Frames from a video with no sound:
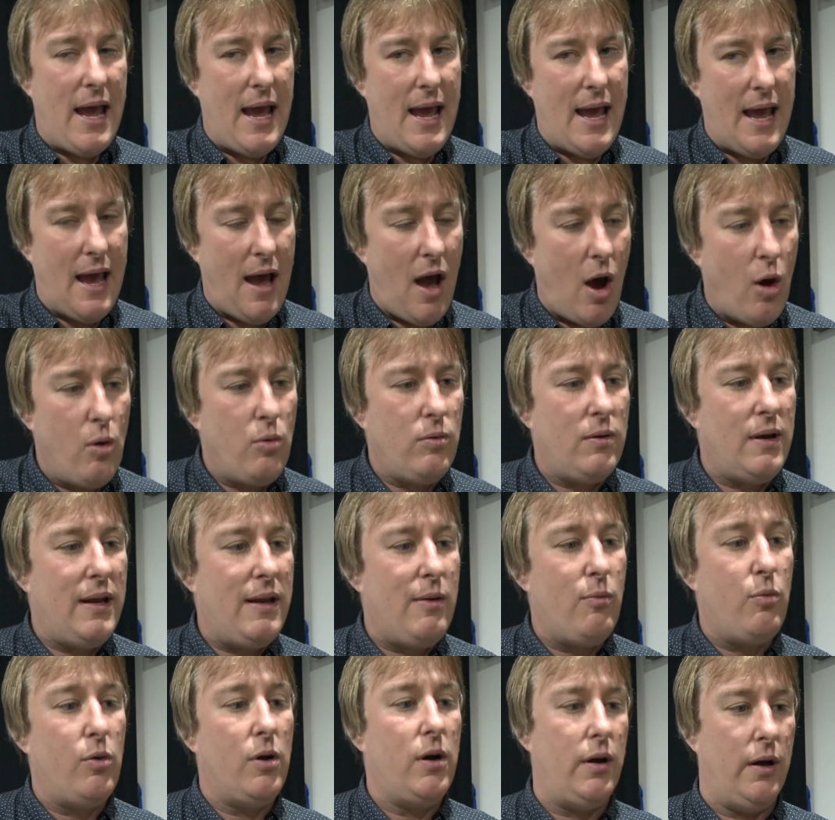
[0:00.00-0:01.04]
It
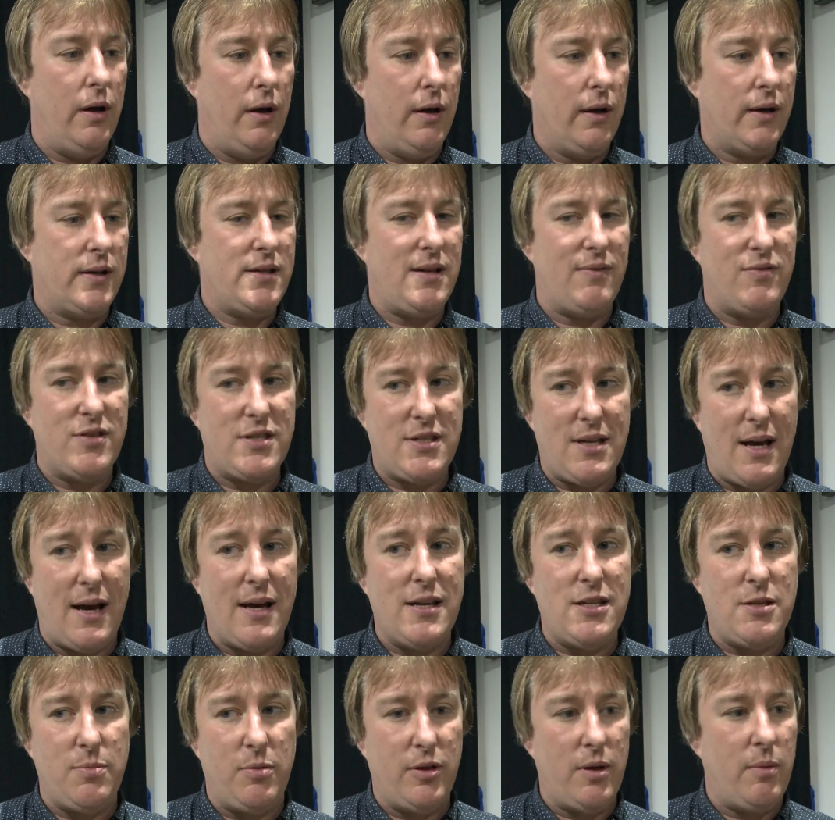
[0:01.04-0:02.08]
only works if
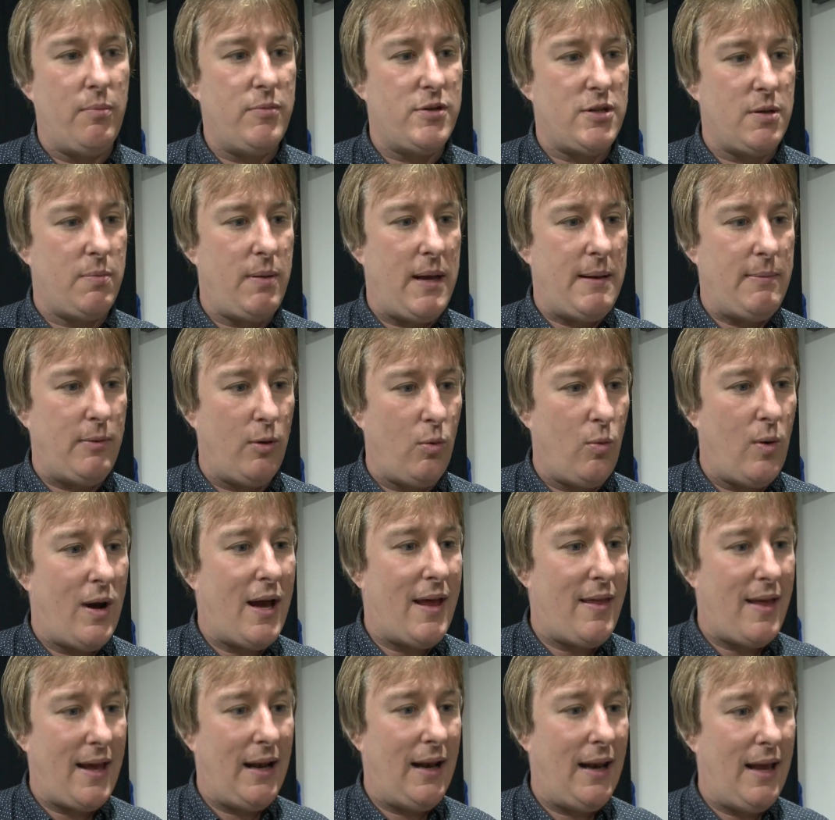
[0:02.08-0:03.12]
sizable numbers of people
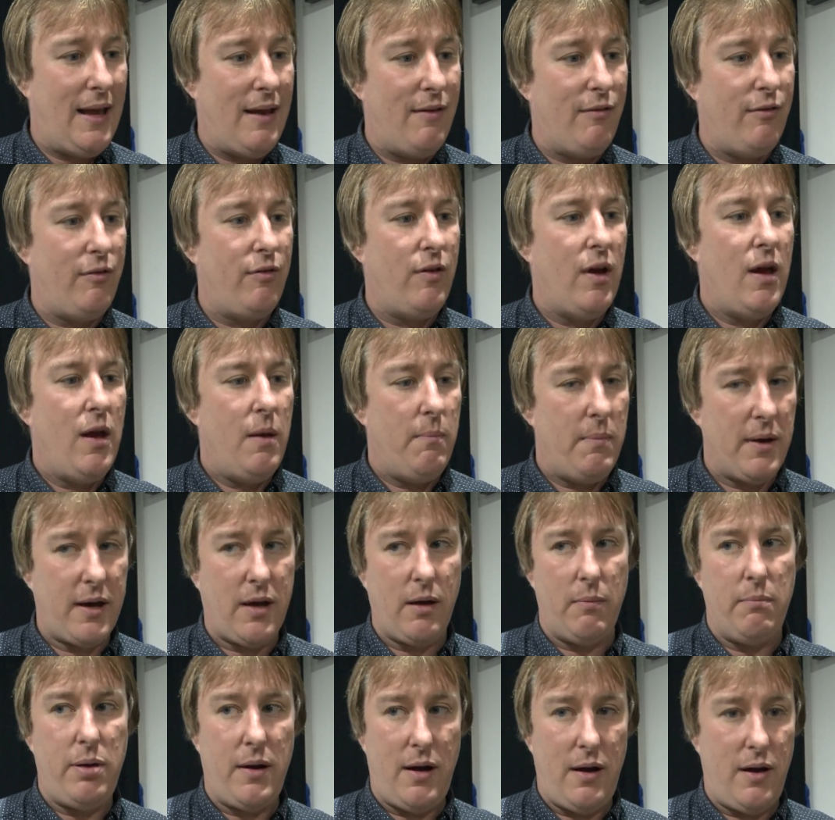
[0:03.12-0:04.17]
where they live
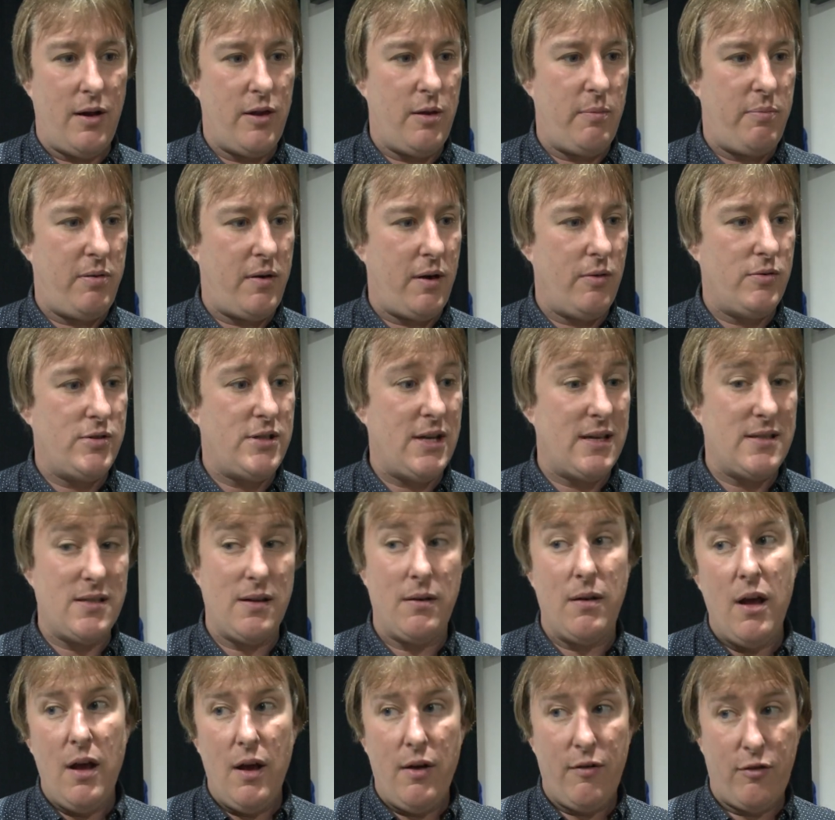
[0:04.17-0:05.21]
become part of the process.
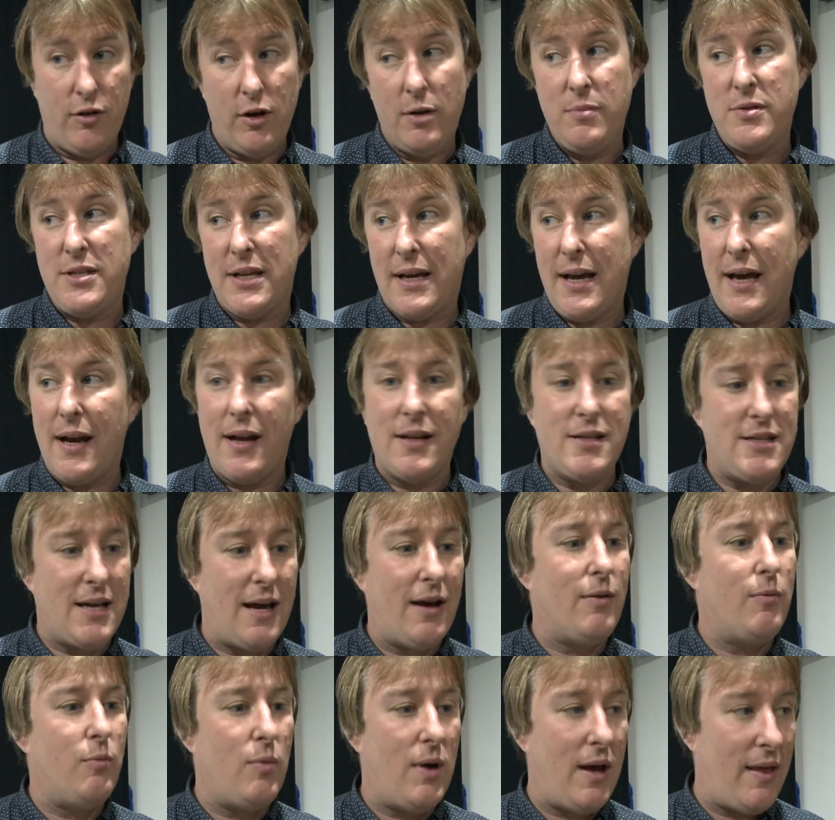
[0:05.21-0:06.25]
And Froome's the kind of
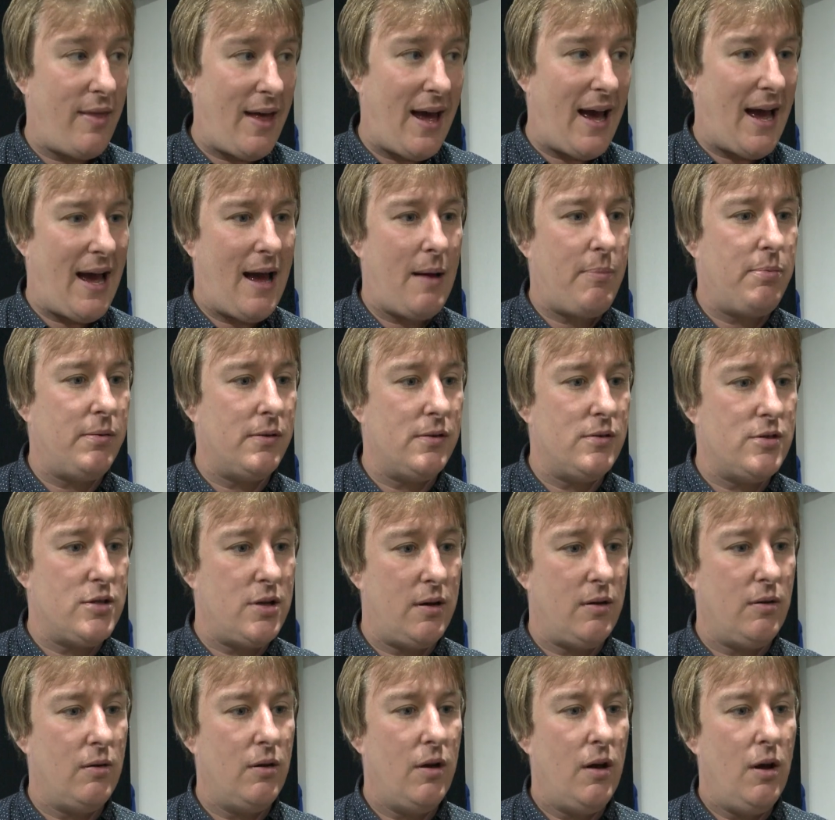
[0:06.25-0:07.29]
town where that happens, you
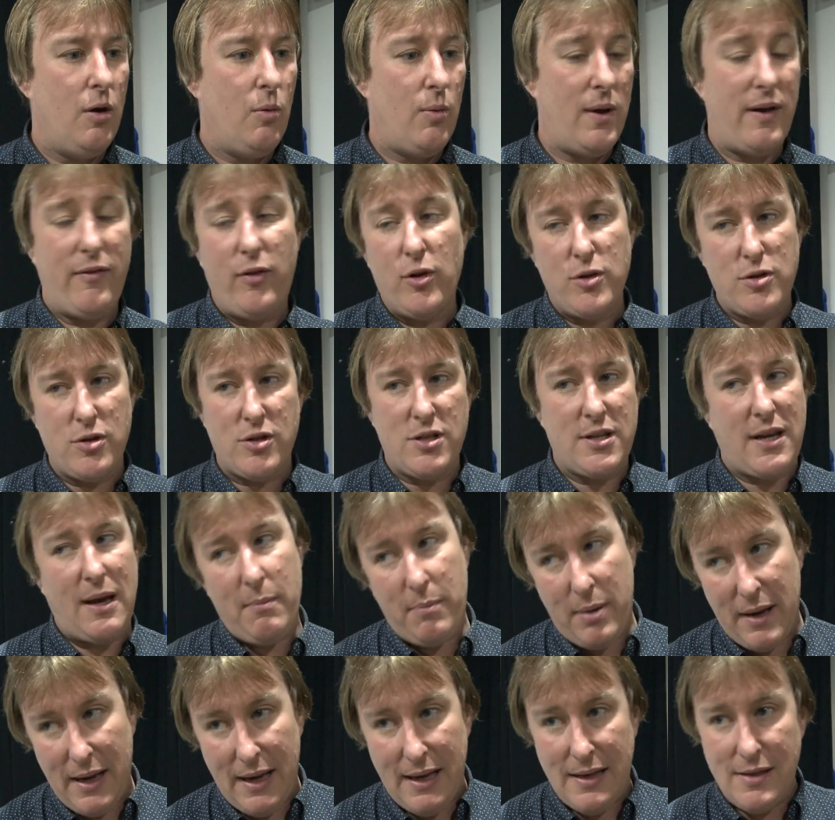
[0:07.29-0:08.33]
know. We have all sorts of
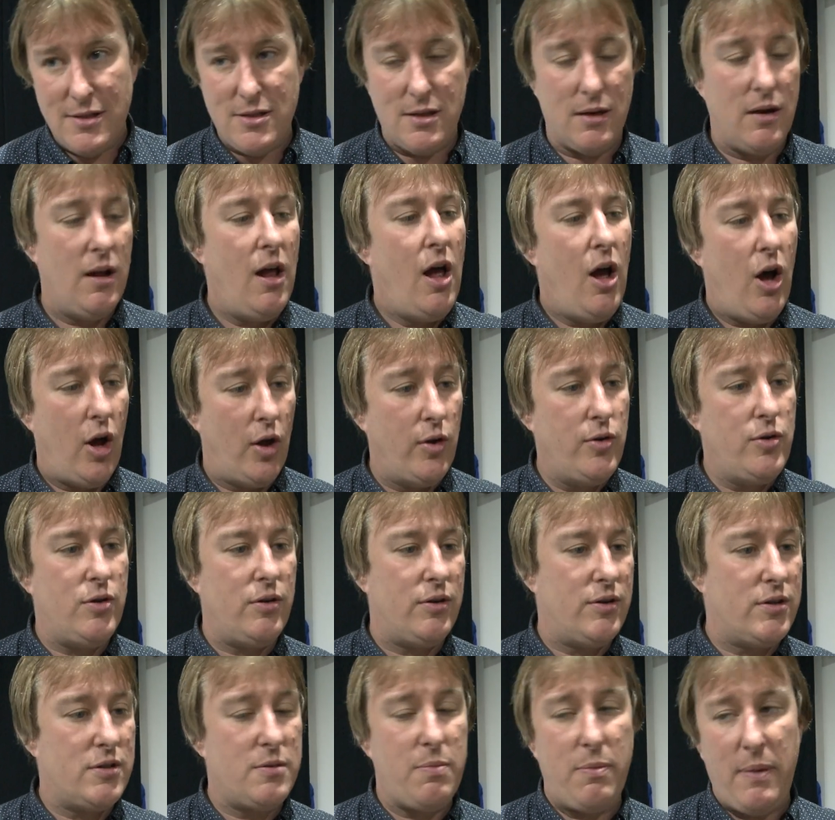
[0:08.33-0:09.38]
campaigns and
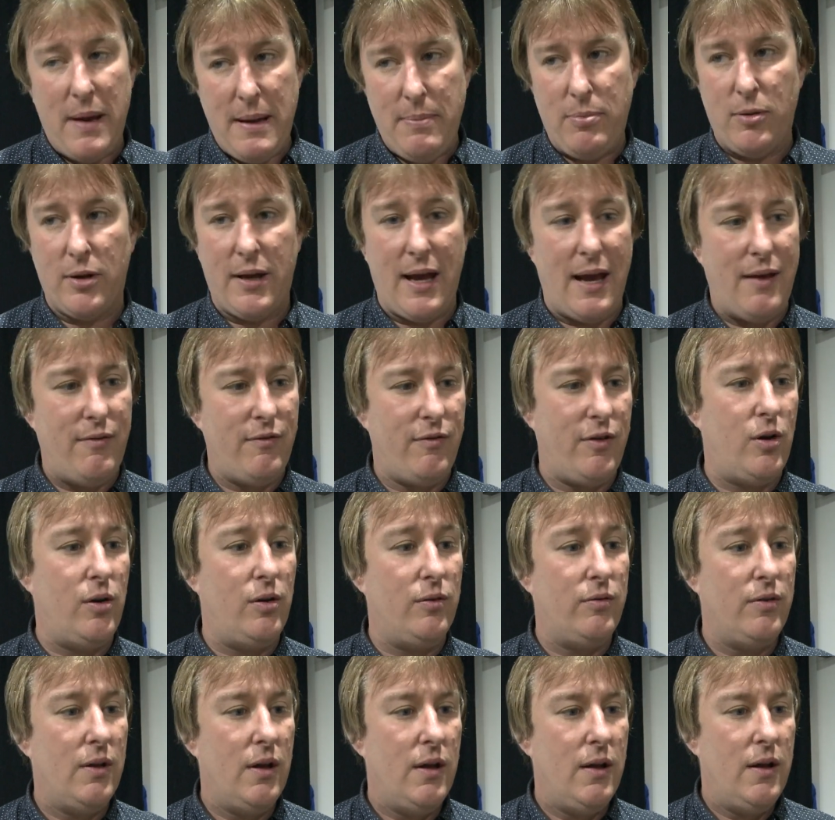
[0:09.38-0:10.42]
hundreds of people get
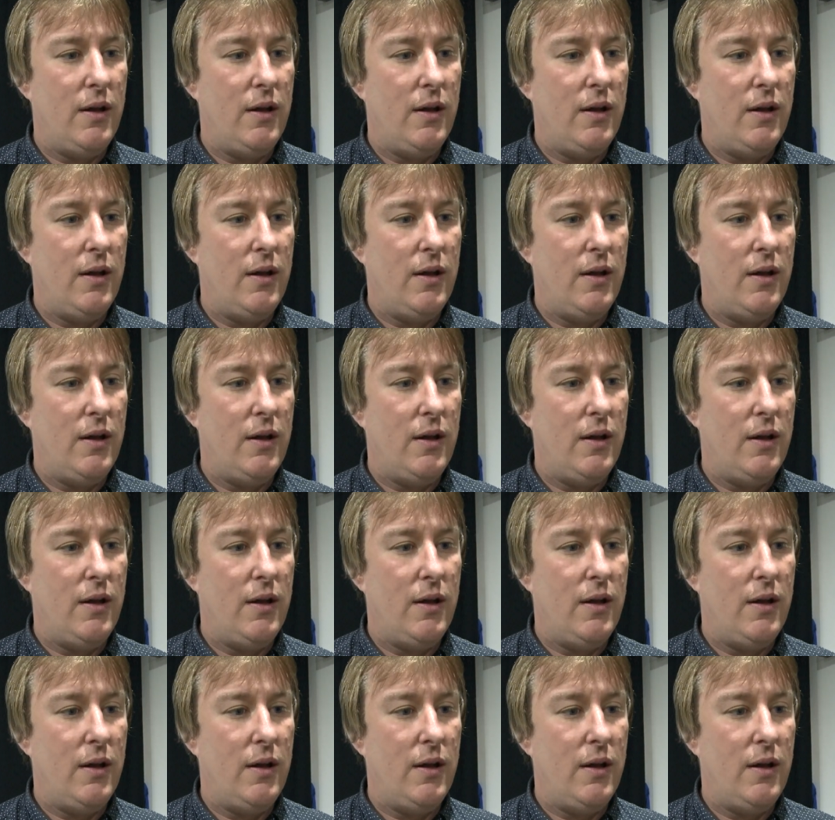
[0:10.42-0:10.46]
involved.